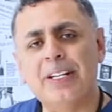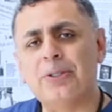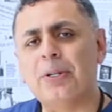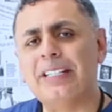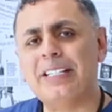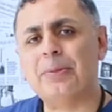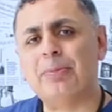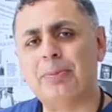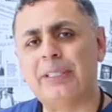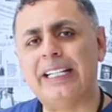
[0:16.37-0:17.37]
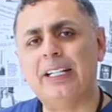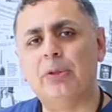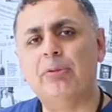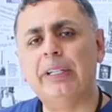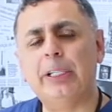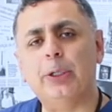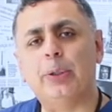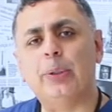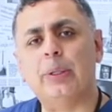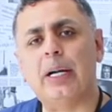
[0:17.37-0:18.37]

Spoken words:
So on this particular video,